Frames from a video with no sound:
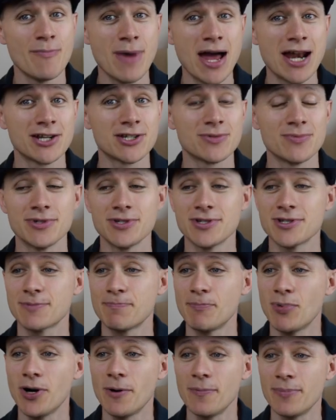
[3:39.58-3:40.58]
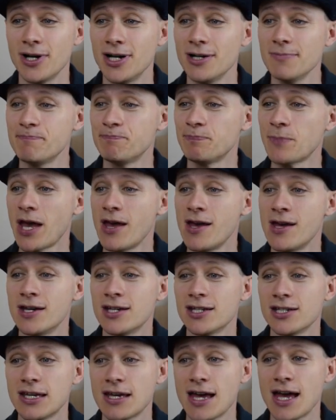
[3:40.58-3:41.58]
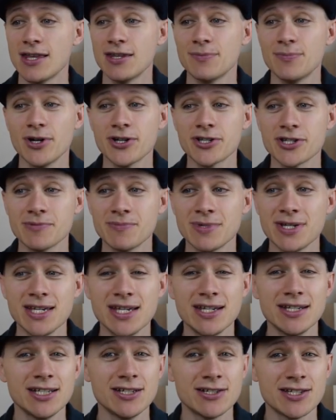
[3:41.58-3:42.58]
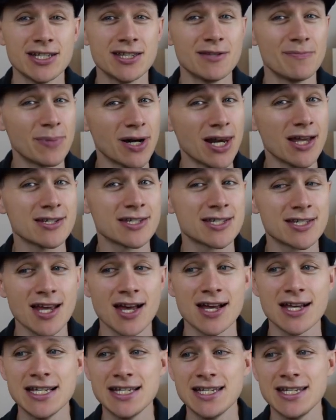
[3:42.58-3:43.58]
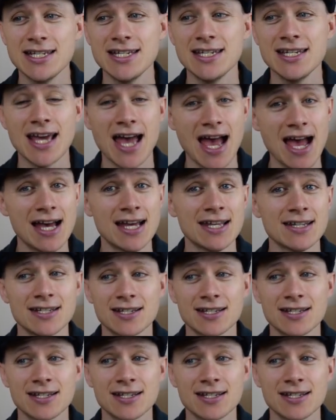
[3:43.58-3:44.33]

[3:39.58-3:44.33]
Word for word: management pop up. At the bottom here, you see the plus ID add